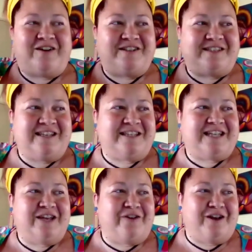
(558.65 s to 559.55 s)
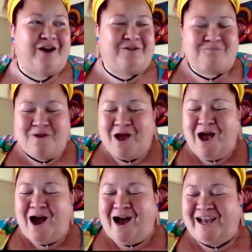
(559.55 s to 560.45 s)
I could see the TV, and
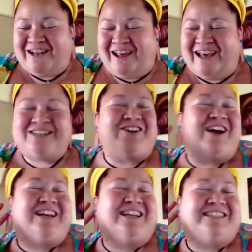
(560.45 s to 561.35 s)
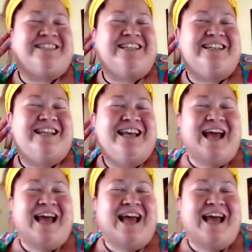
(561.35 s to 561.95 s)
I'd like try and listen